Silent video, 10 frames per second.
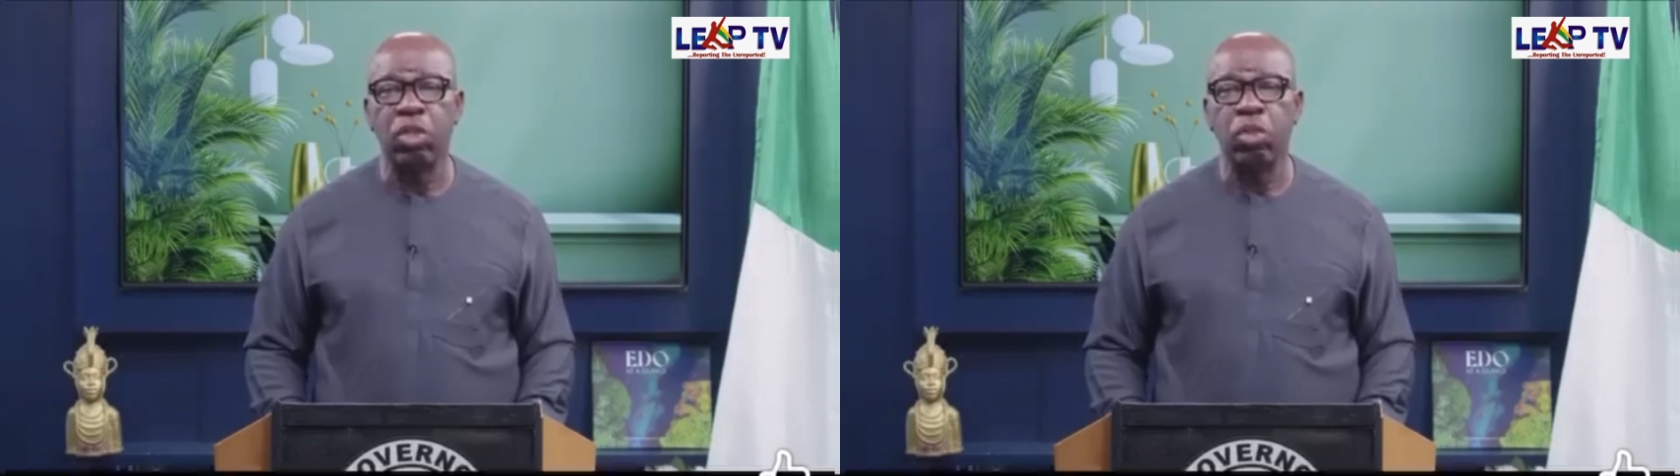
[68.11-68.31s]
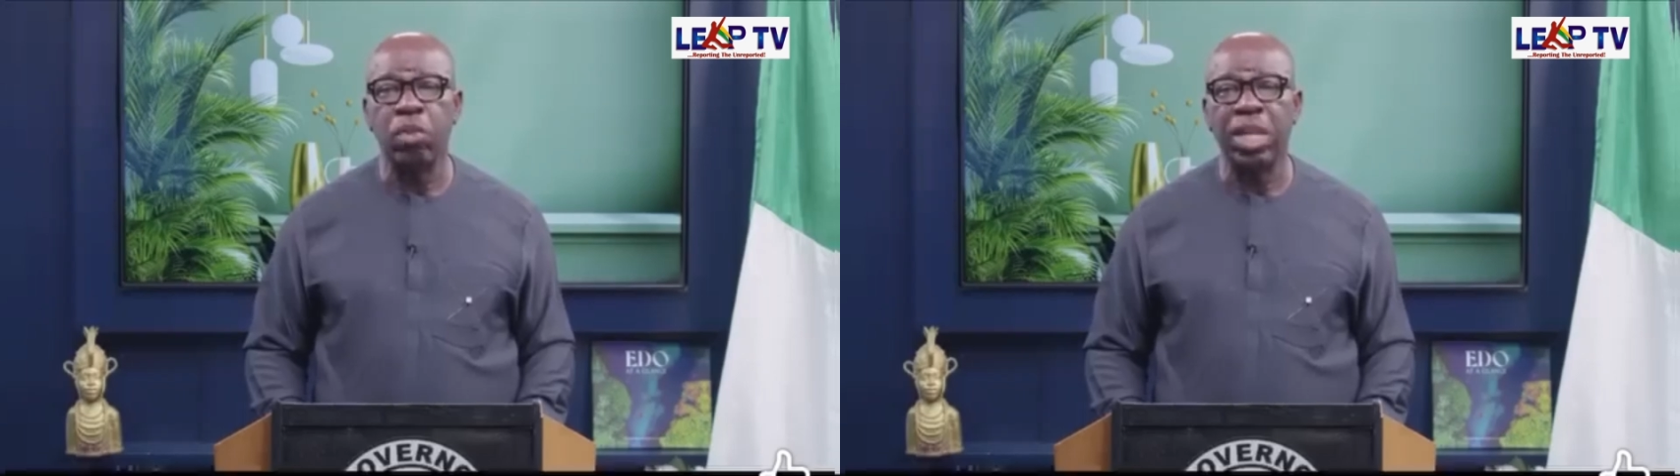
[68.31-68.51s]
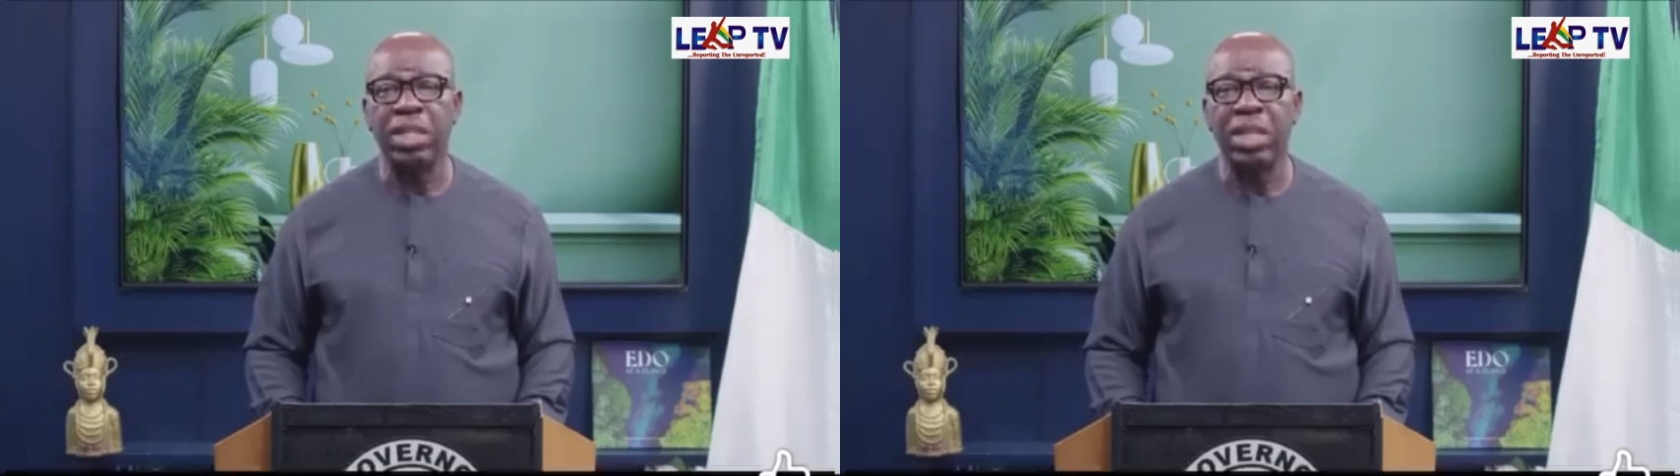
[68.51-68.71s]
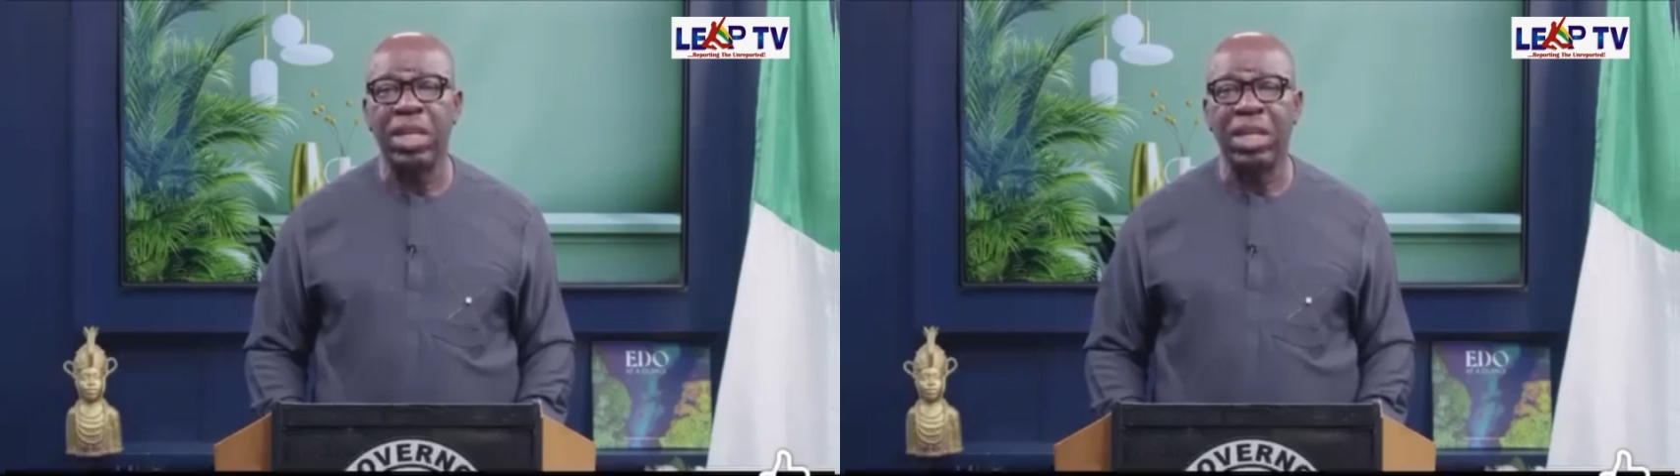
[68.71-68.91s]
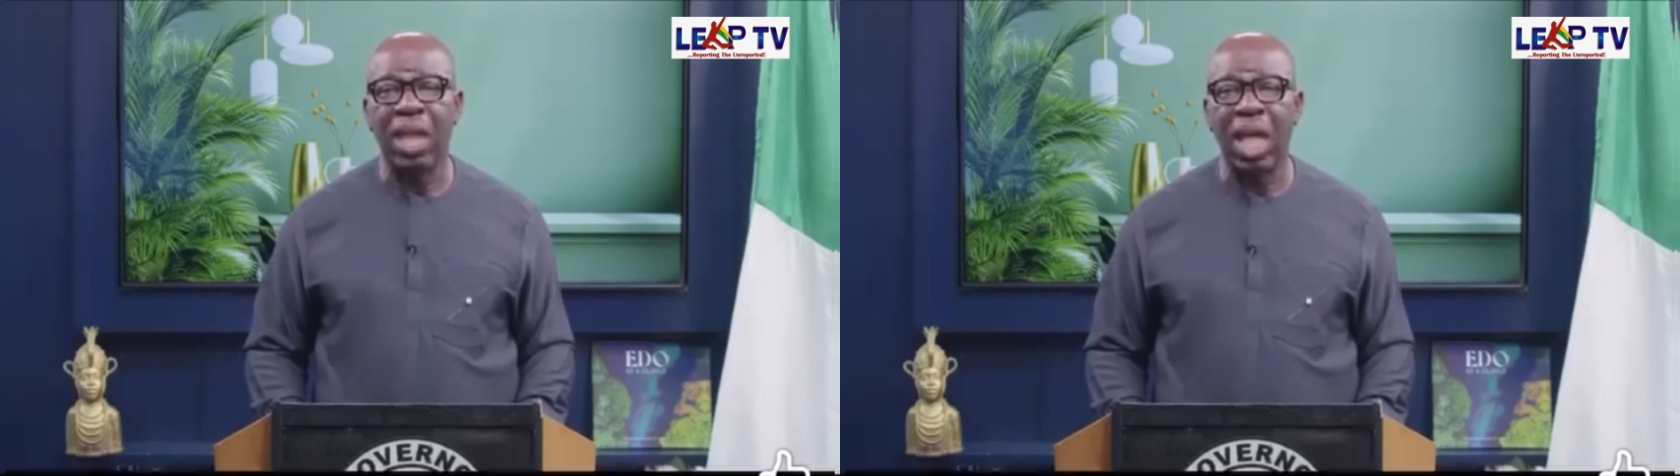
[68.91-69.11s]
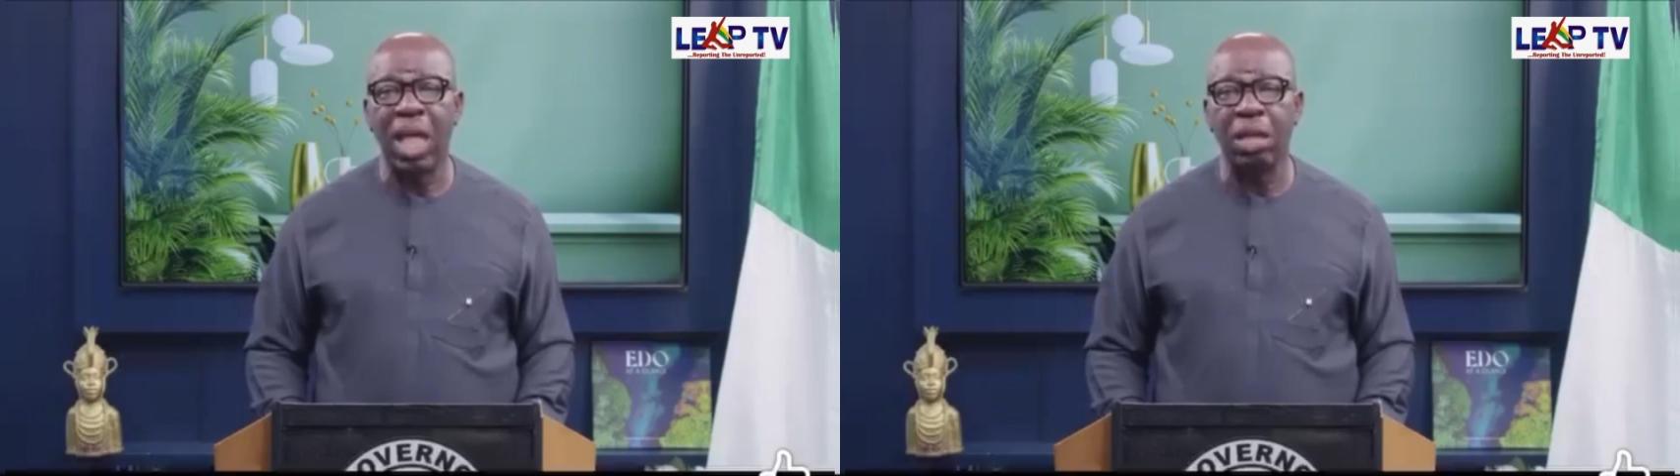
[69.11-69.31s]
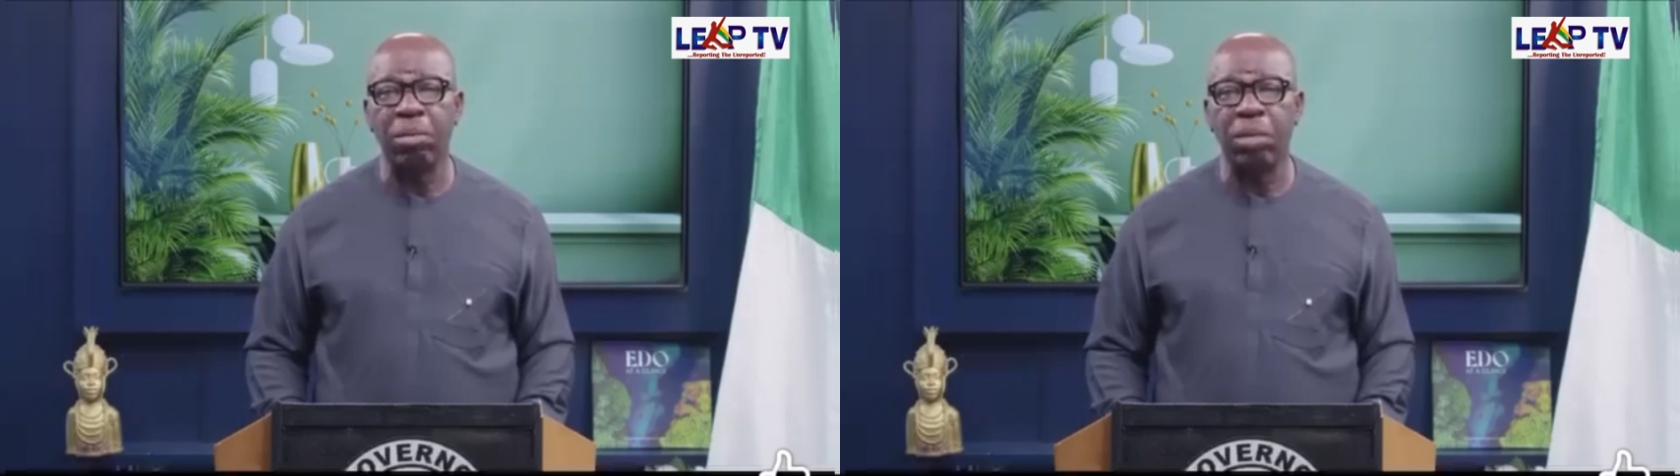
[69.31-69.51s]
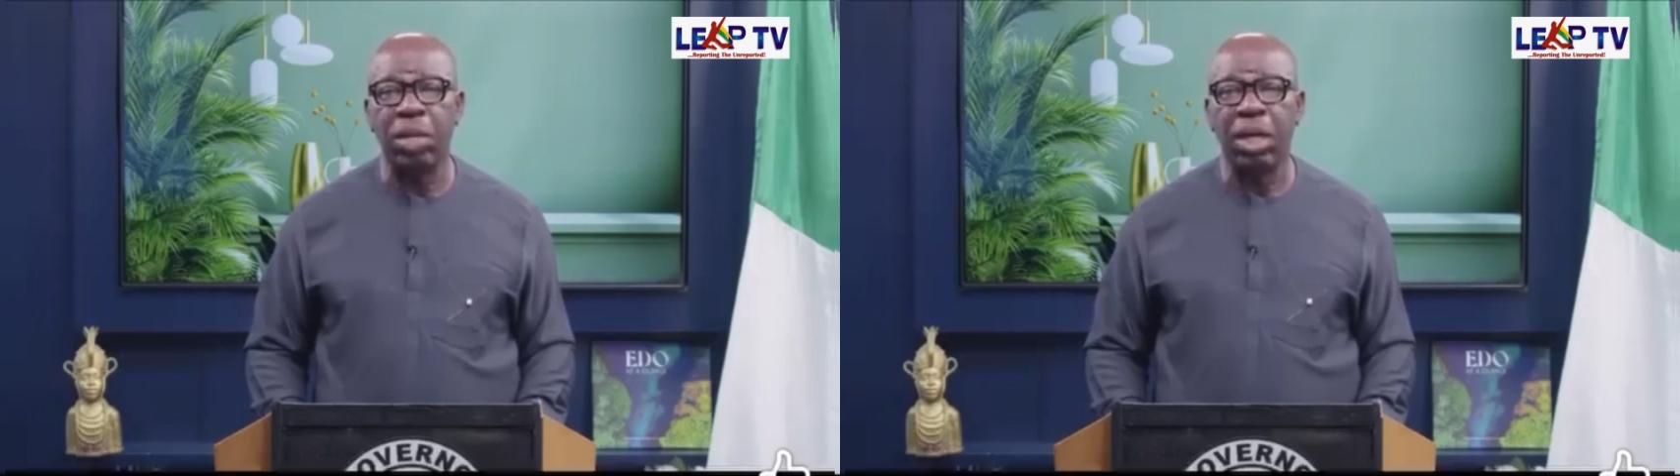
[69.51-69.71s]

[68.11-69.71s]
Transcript: to maintain calm